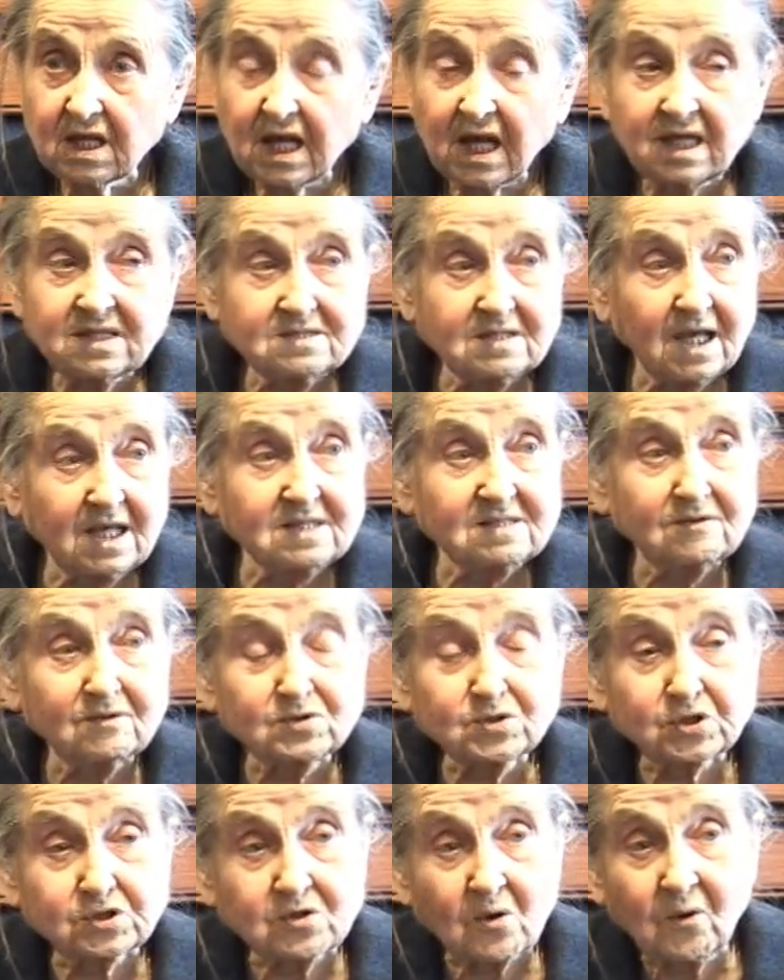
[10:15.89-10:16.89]
And the
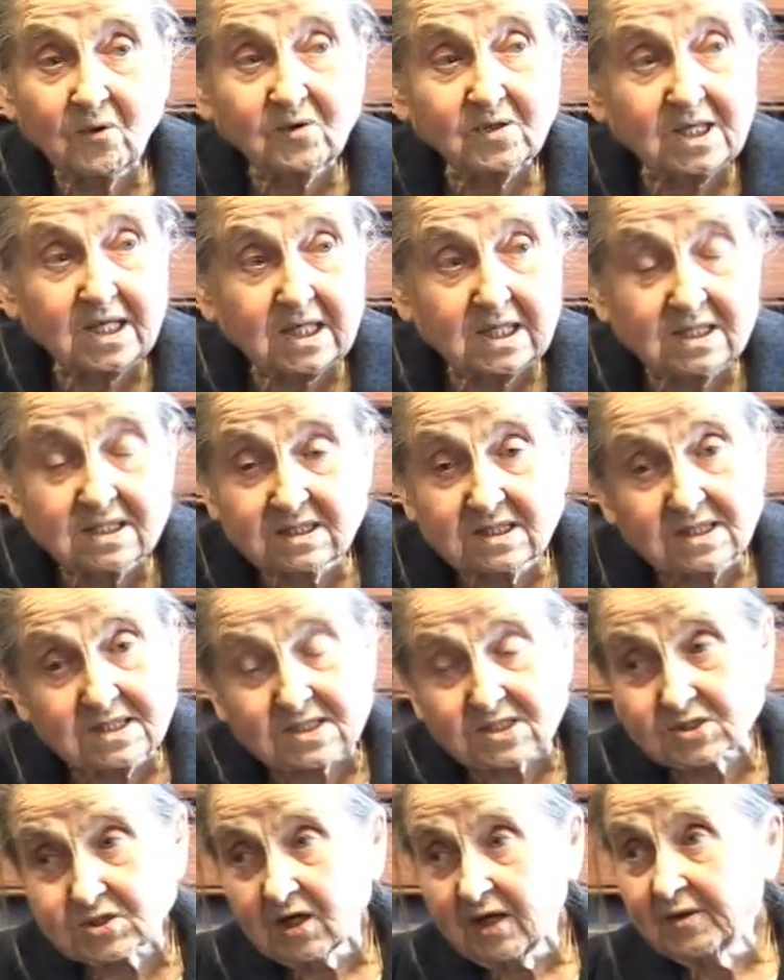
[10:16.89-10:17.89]
story
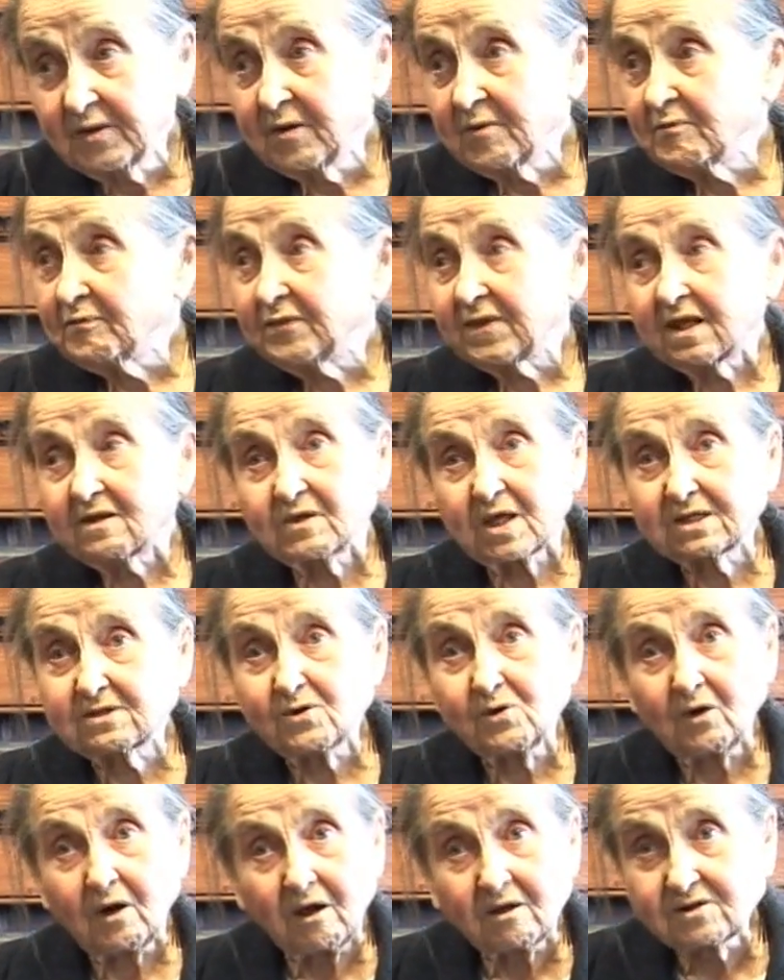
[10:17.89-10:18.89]
is that a
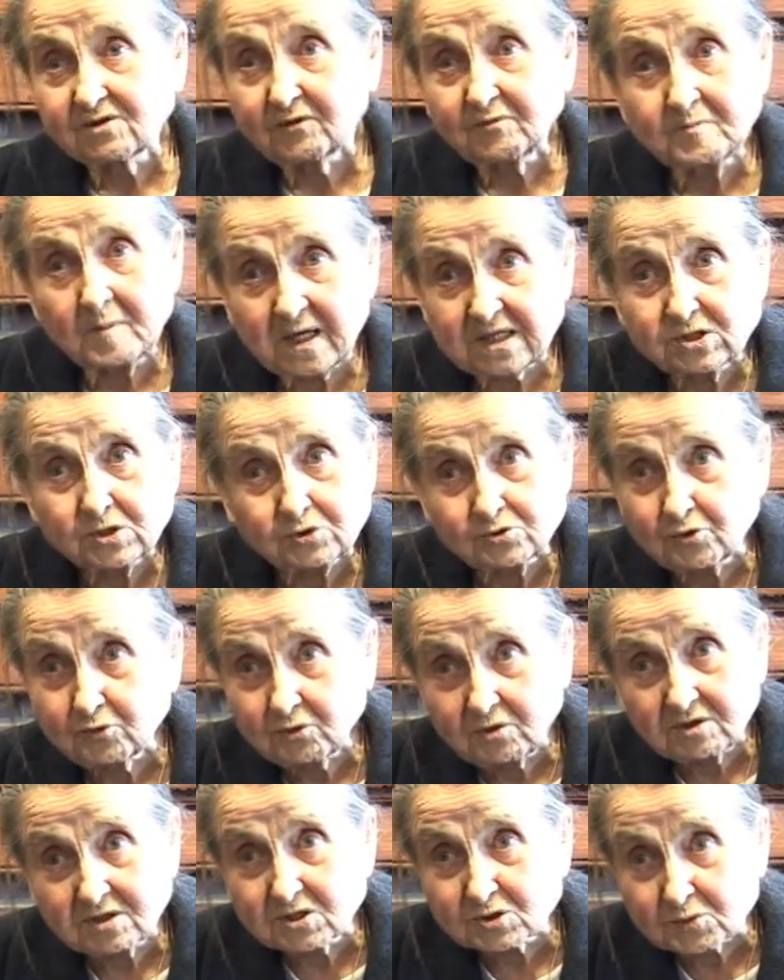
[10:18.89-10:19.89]
lot of my
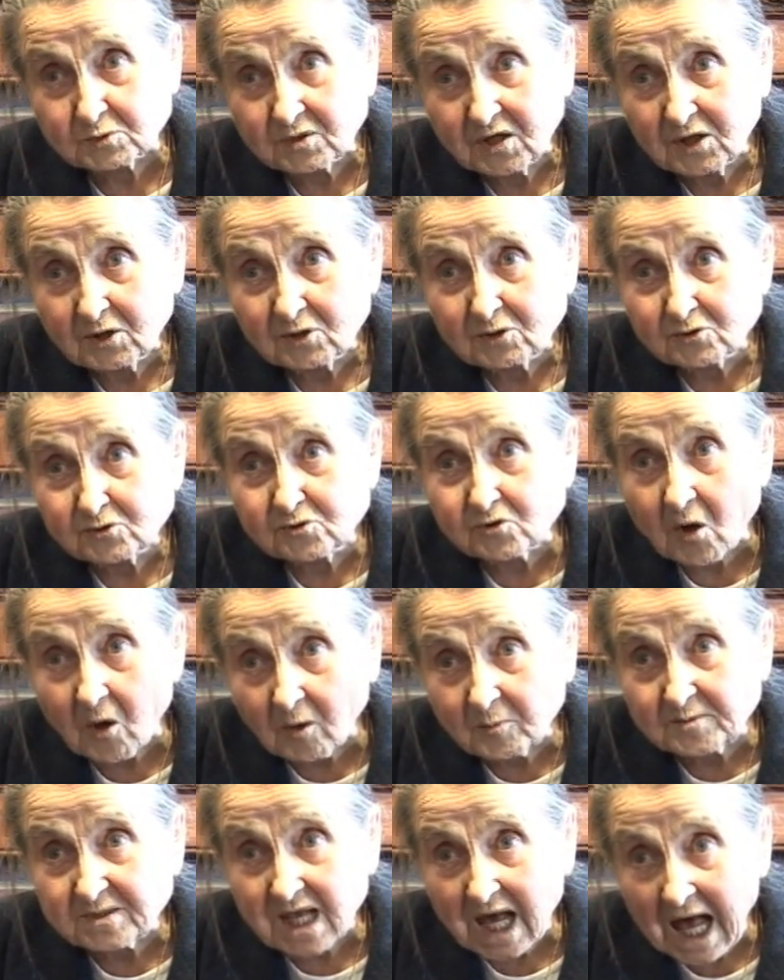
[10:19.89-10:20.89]
students
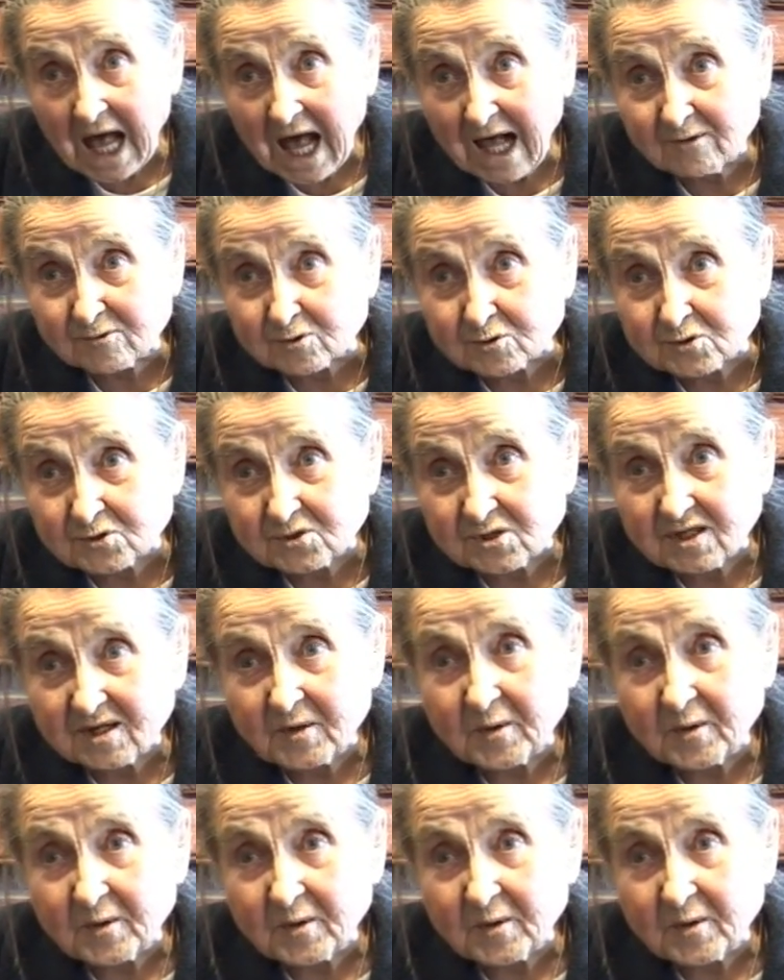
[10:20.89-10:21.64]
dropped out.